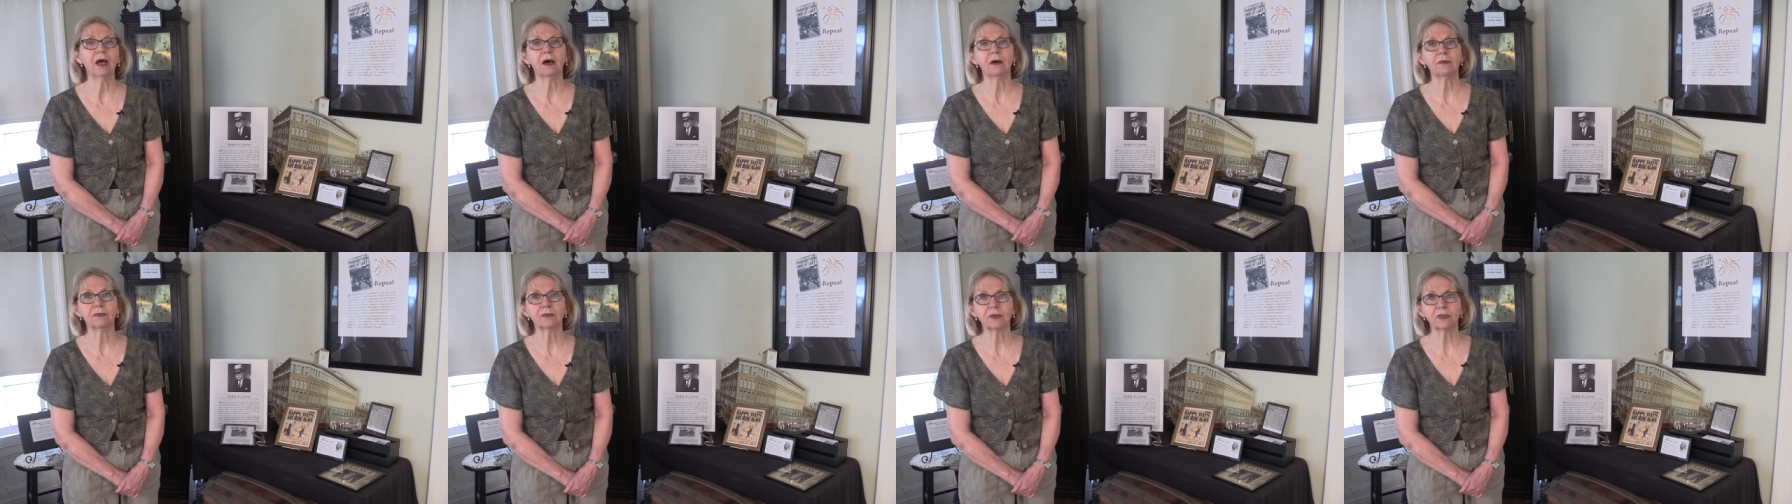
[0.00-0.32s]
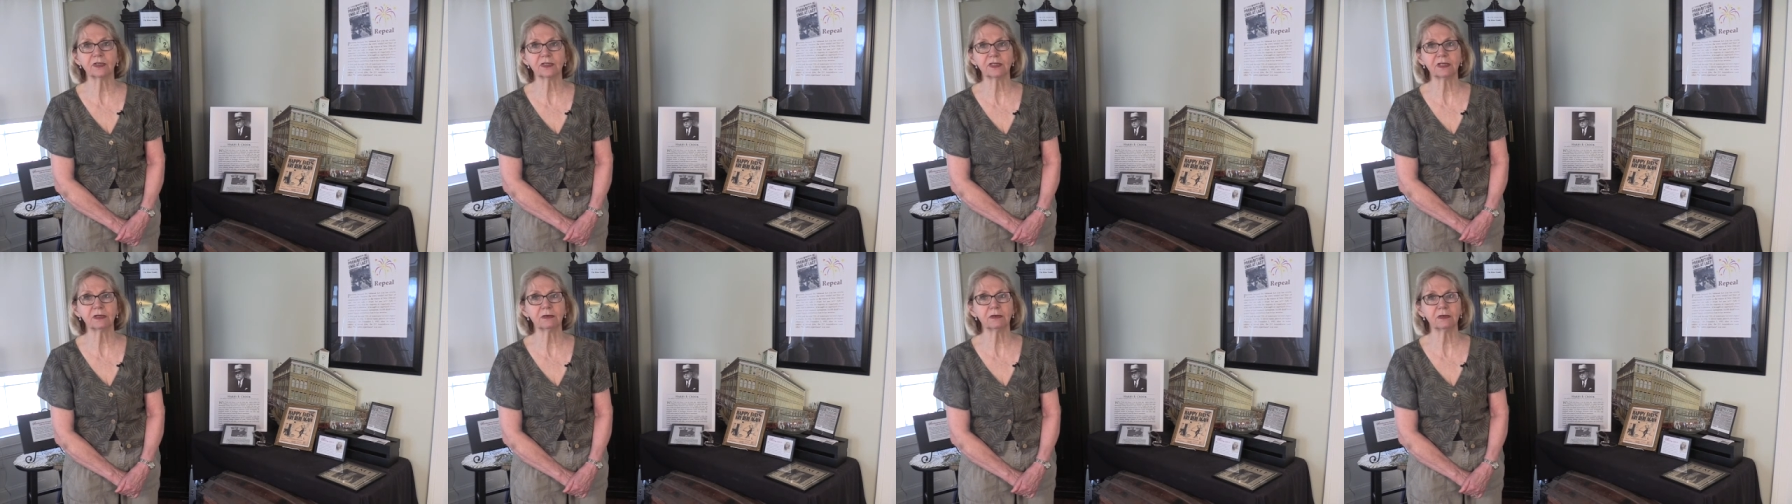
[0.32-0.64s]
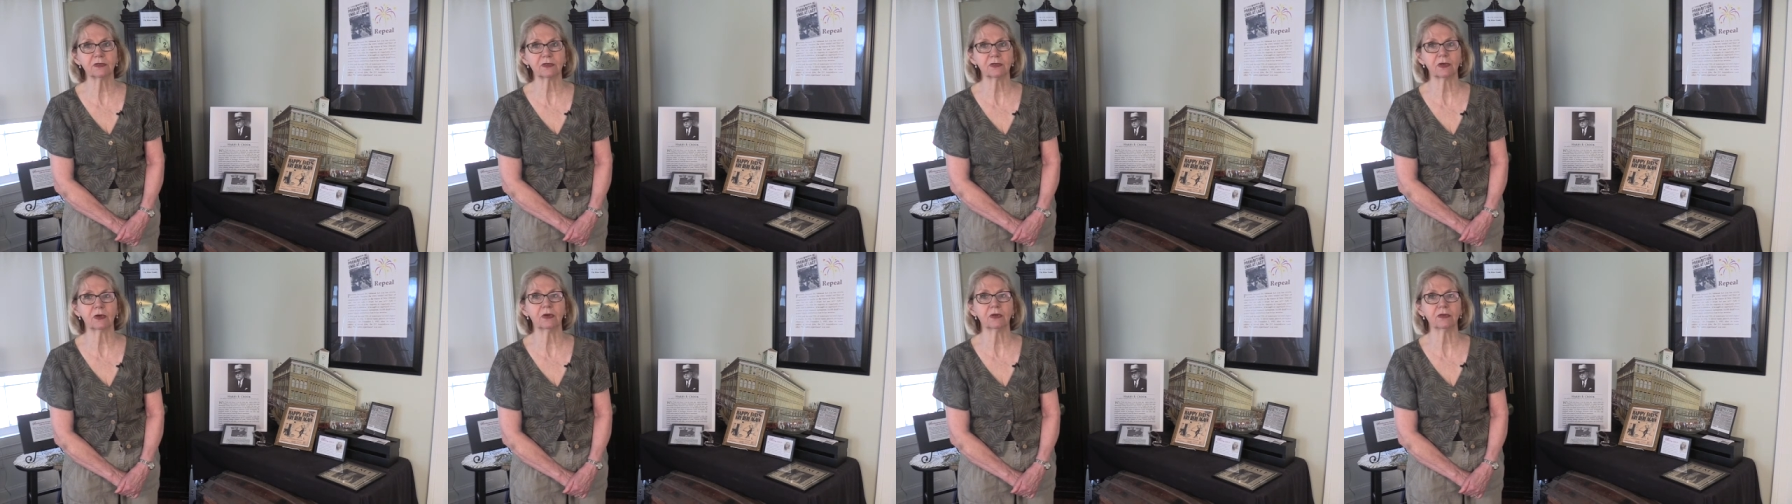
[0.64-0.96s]
Of course, he
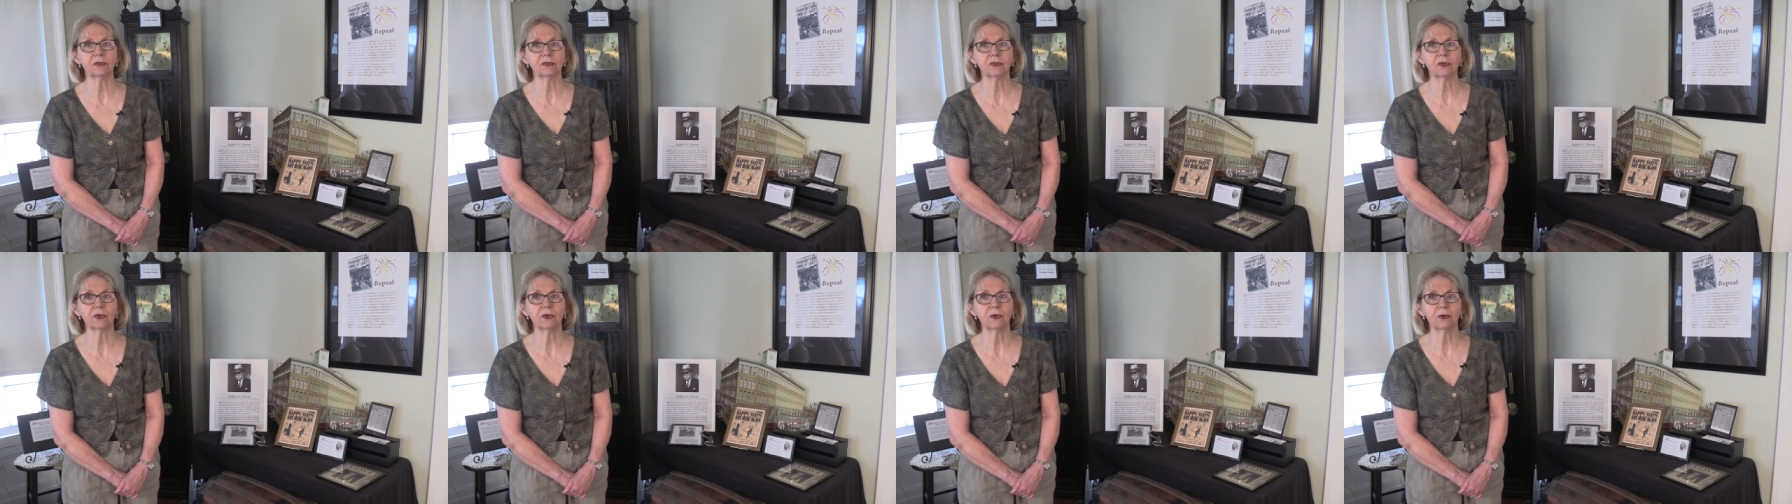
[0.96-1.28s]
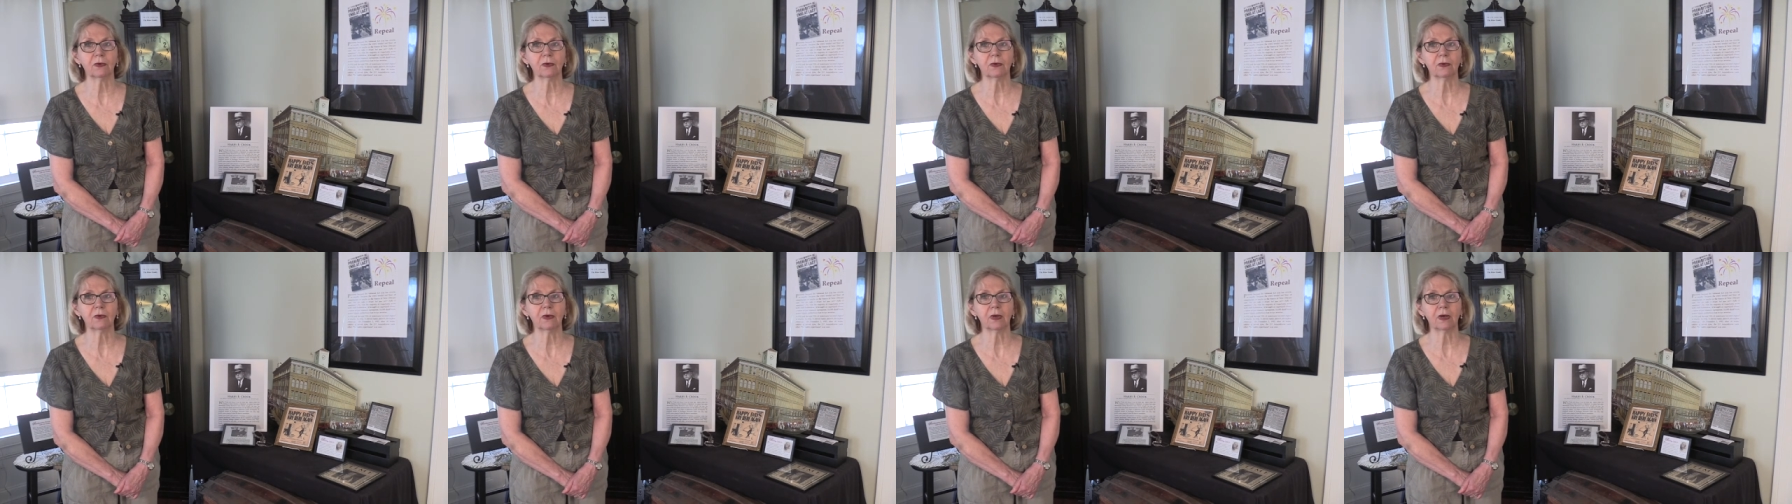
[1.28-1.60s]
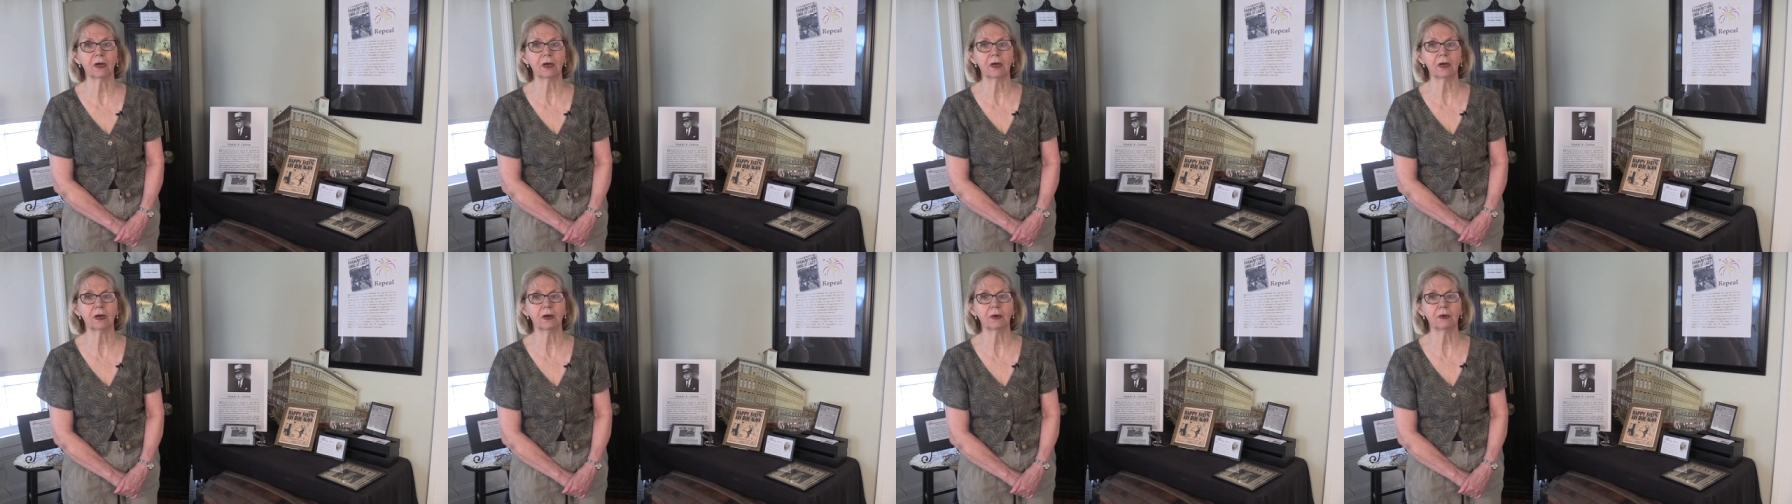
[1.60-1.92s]
was also
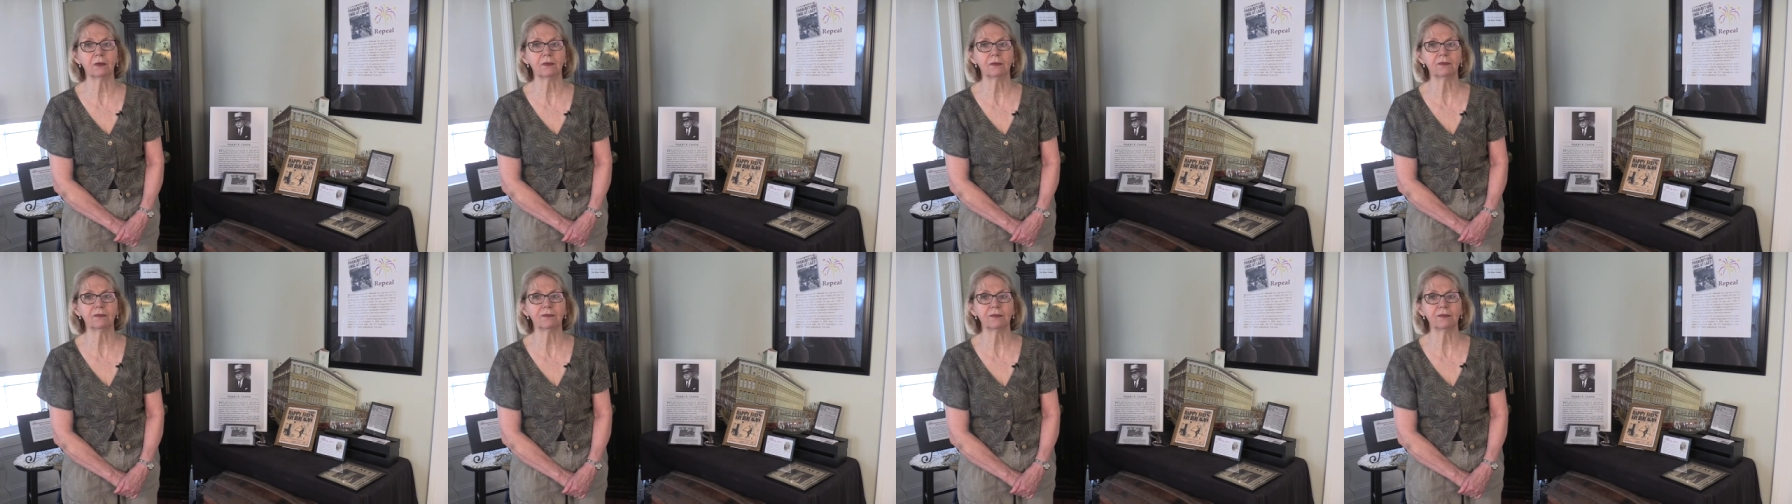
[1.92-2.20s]
uh,